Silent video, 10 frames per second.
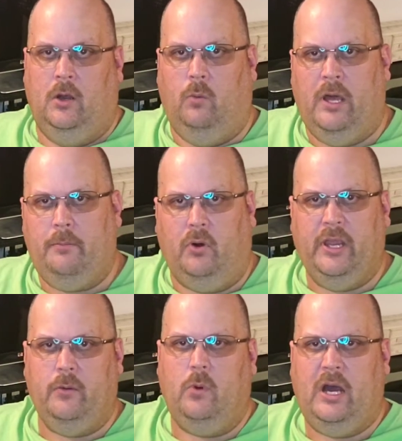A
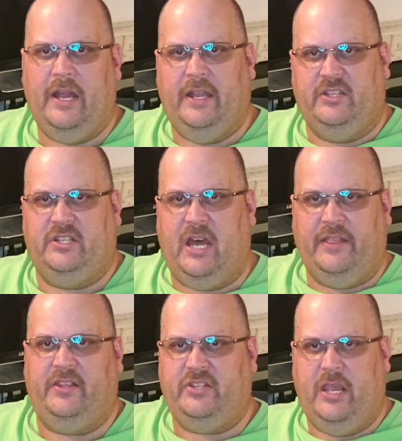1.1 is
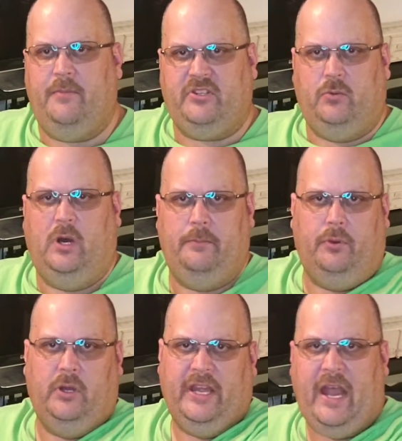not the same as a
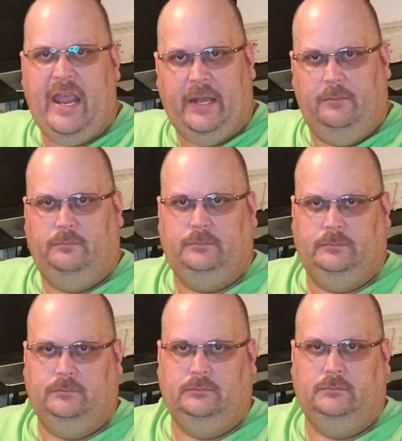1.8.
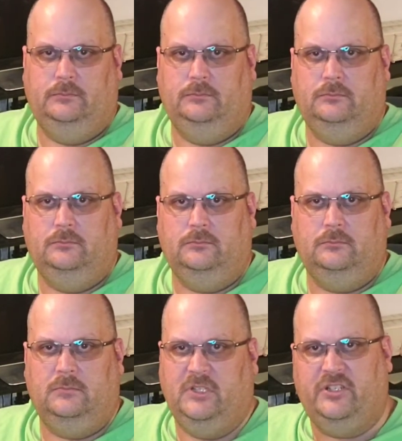
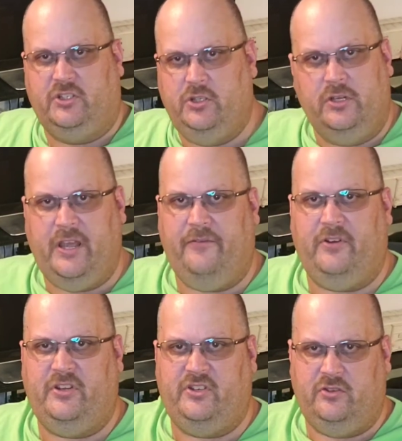They're two
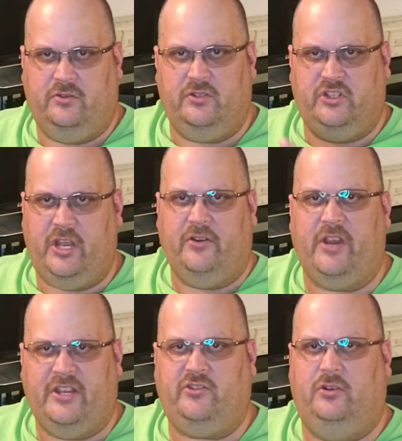different
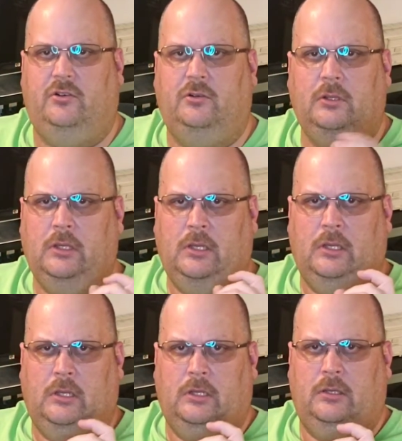generational
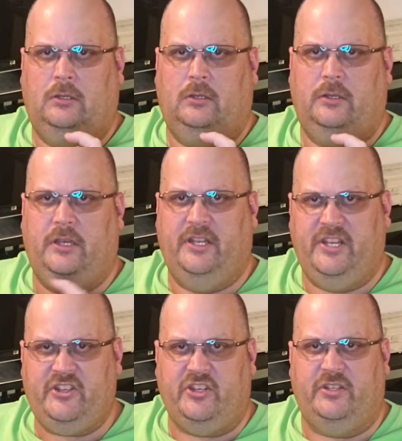
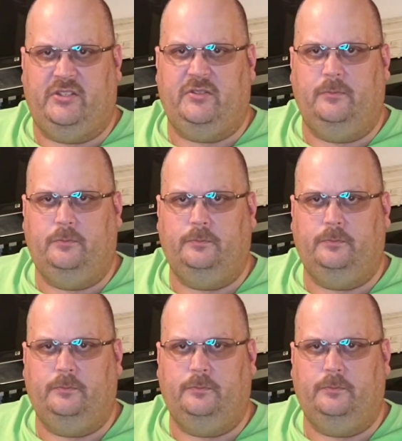additions.